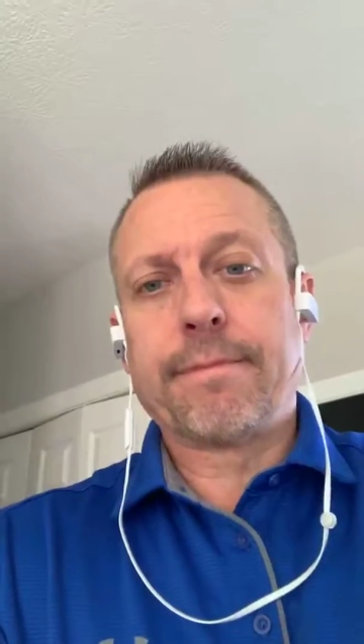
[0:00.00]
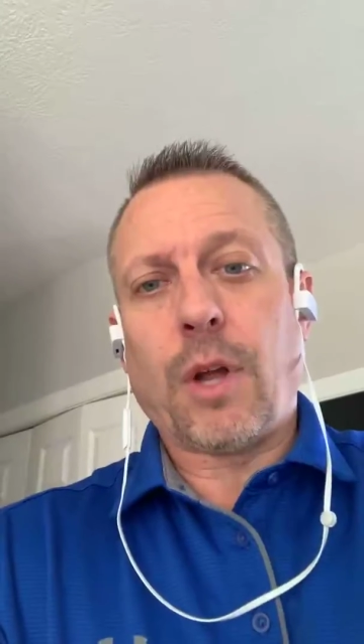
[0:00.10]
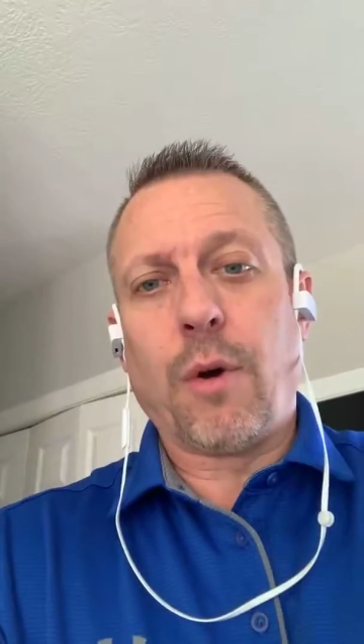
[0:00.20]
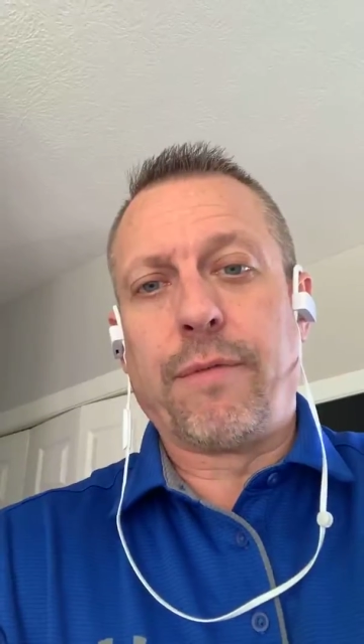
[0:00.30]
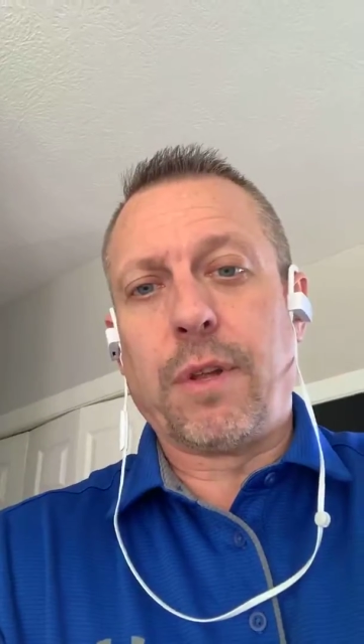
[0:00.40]

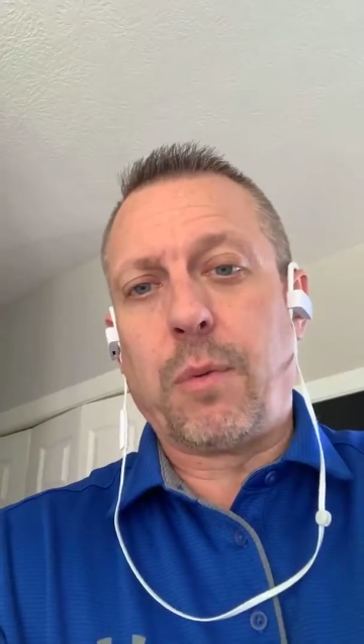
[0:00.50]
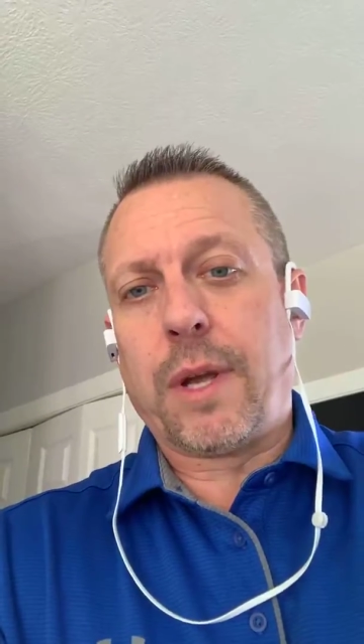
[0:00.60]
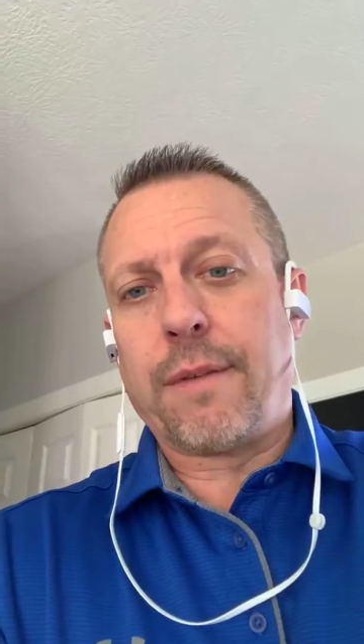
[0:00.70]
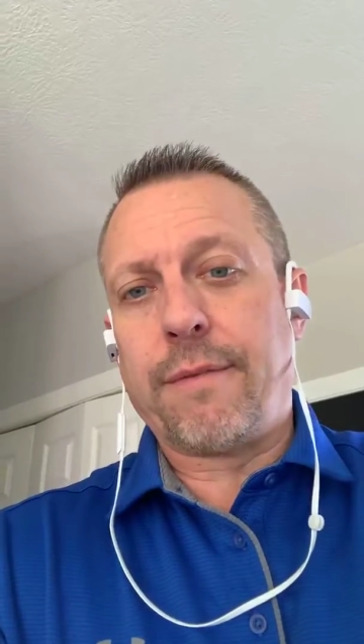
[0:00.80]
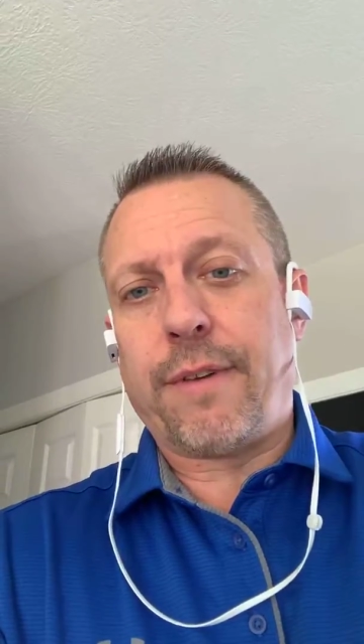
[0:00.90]
hopefully we
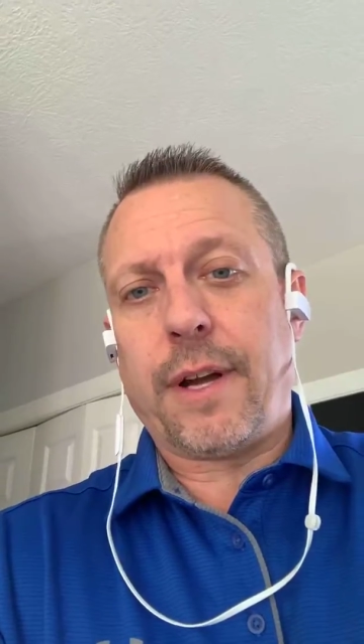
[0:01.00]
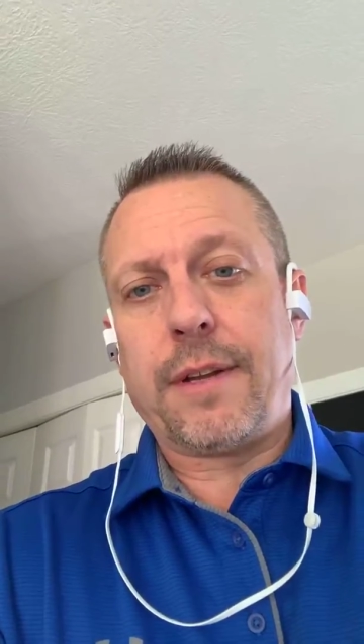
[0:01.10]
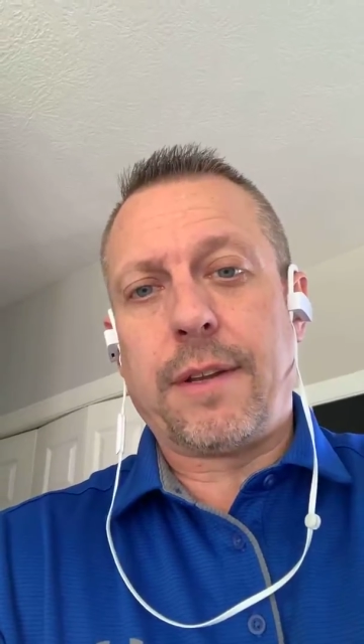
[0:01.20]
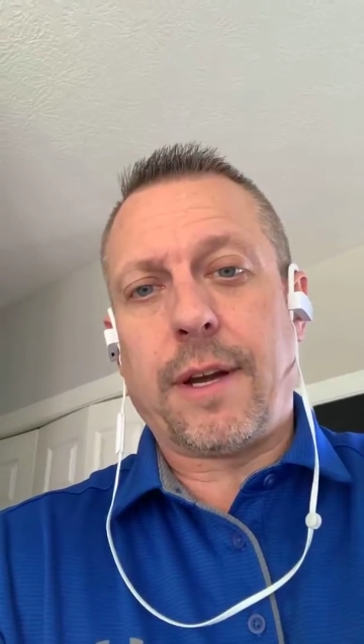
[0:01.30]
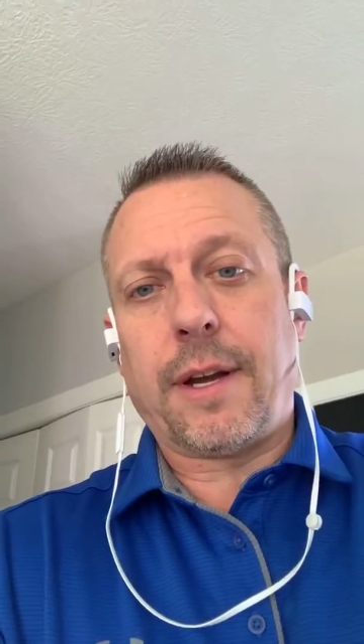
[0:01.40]
can
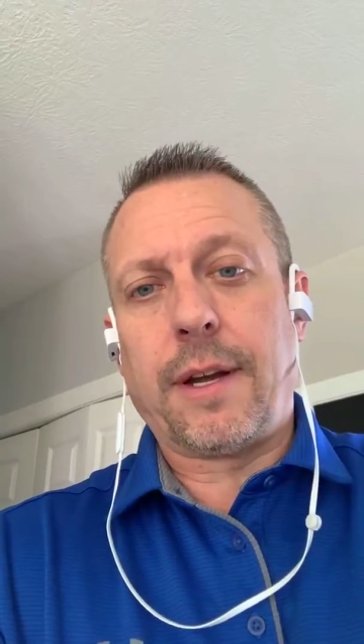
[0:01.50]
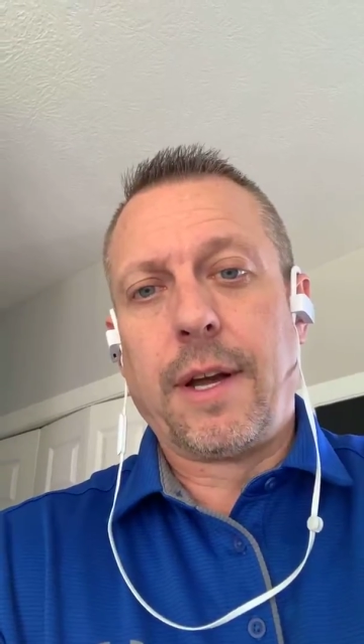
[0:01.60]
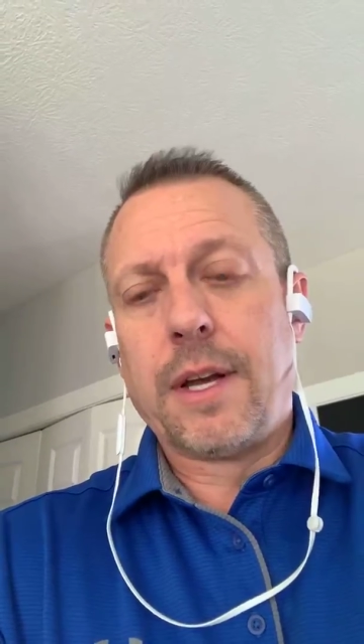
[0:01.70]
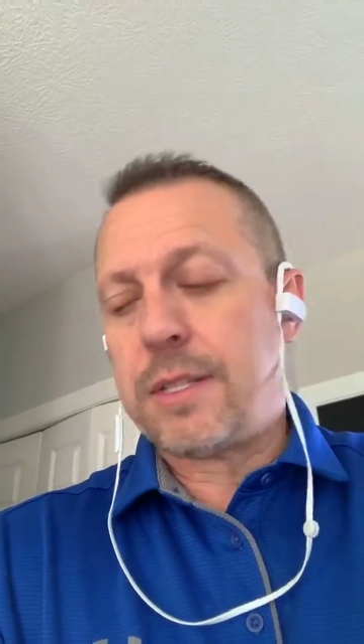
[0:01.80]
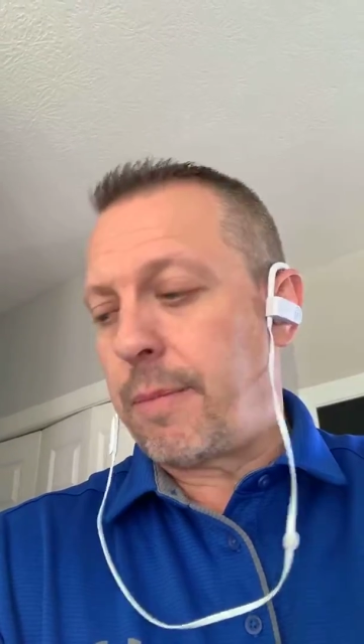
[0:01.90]
find
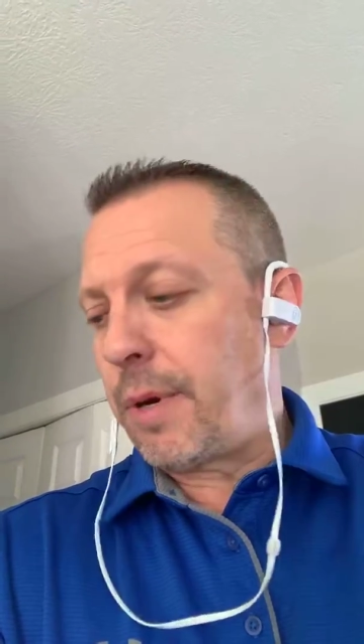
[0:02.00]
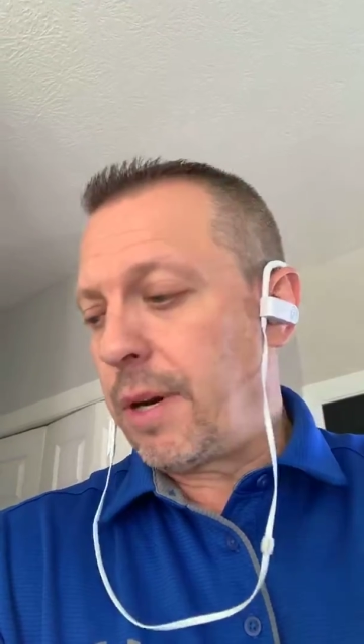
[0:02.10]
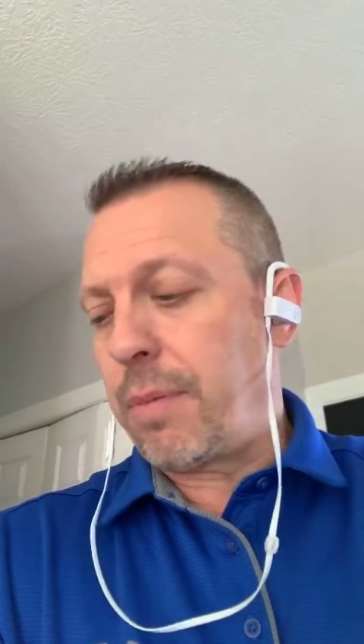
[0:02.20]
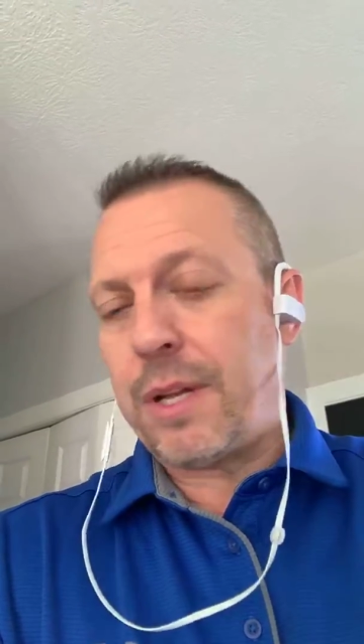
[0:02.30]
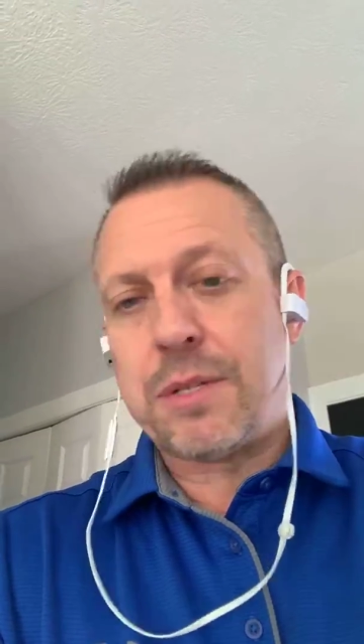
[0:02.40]
somebody to
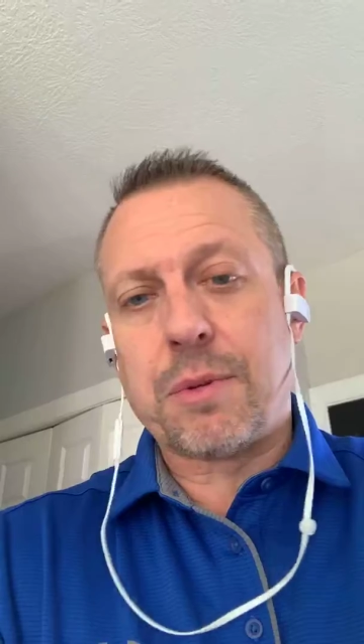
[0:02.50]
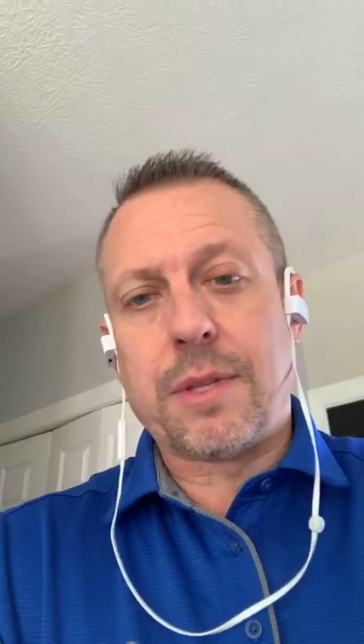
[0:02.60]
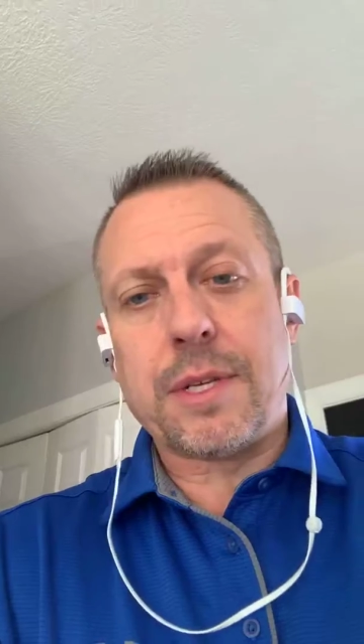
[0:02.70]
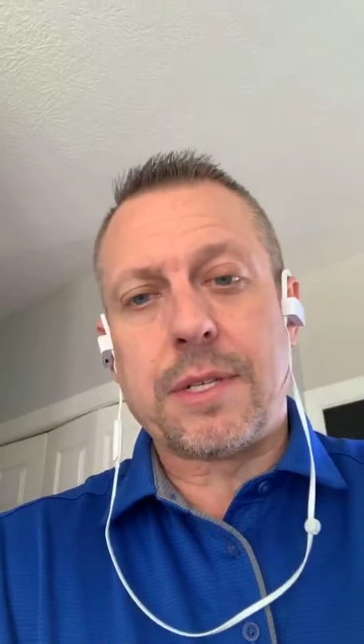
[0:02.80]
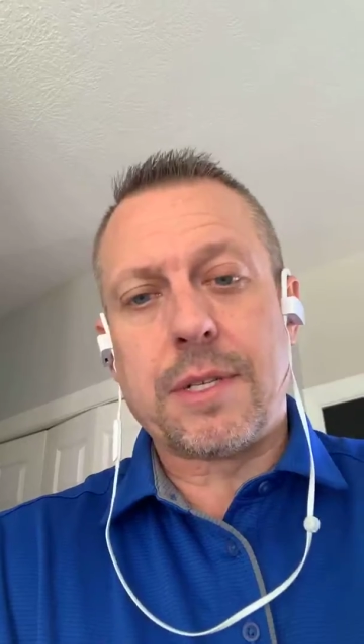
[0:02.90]
bless with
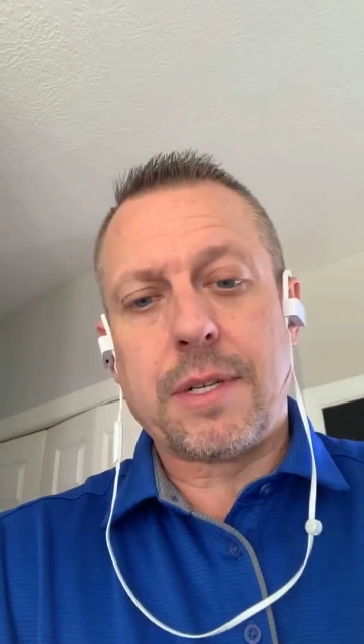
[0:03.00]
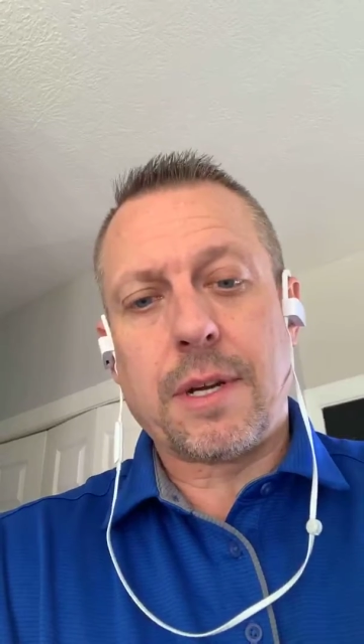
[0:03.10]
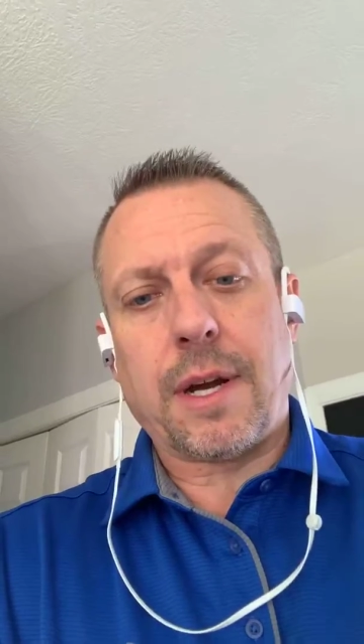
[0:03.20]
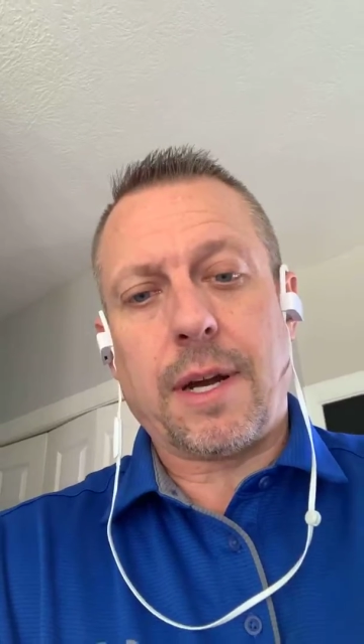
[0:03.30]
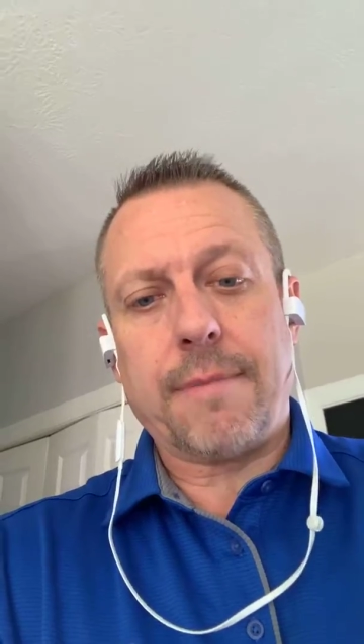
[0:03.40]
this.
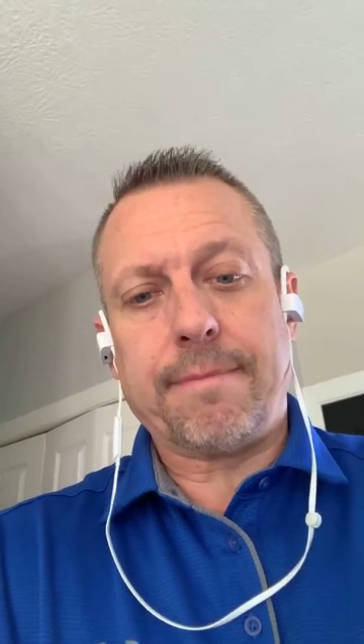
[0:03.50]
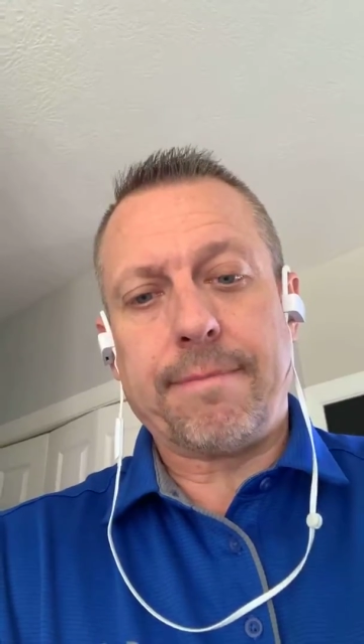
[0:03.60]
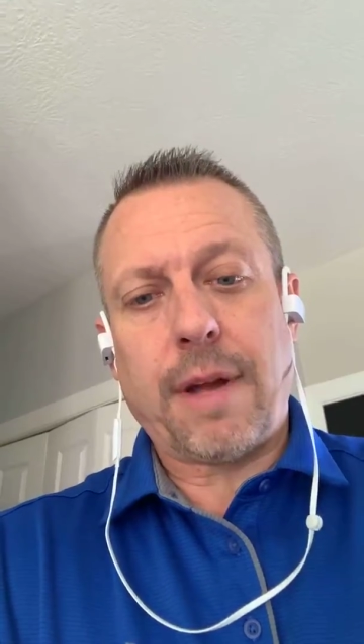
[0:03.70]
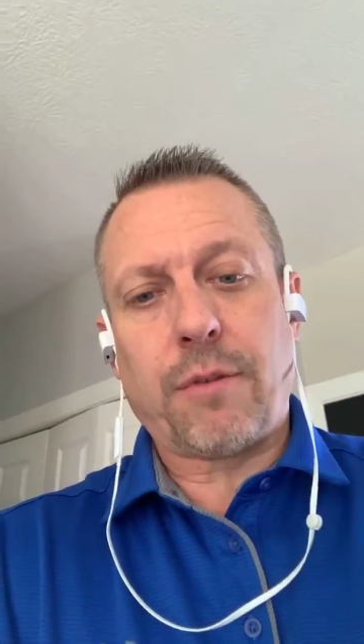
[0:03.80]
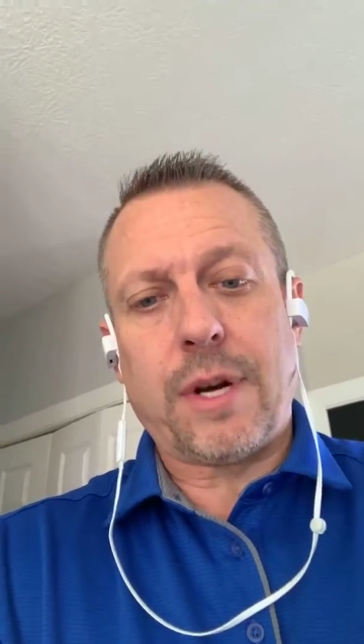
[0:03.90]
Have
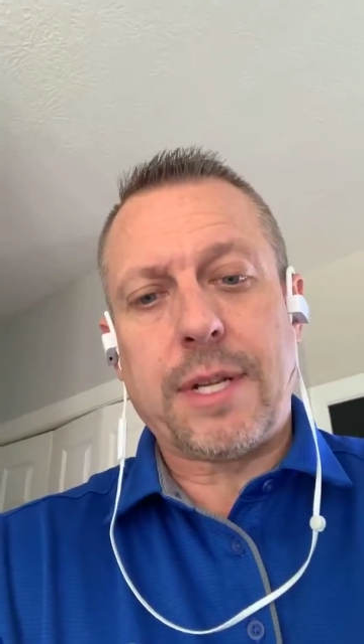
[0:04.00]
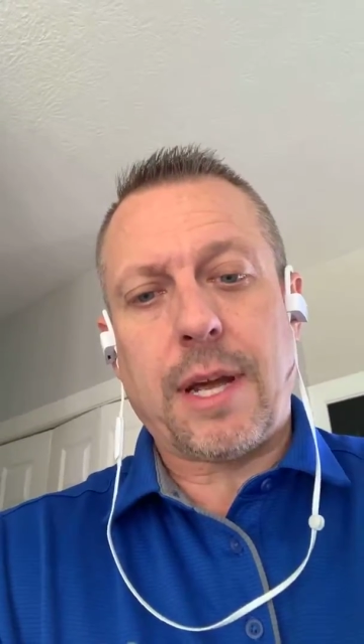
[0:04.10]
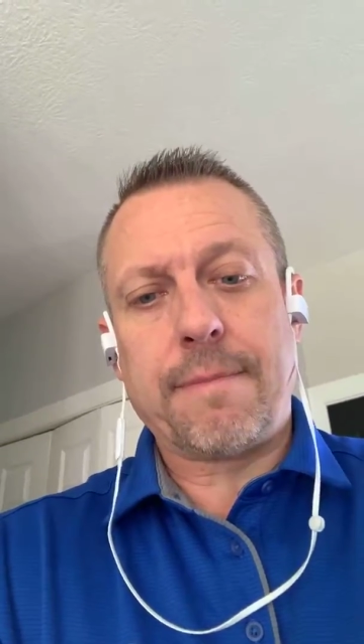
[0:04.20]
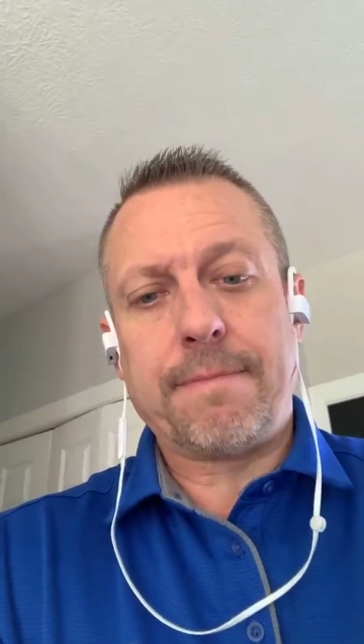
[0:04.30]
a great day.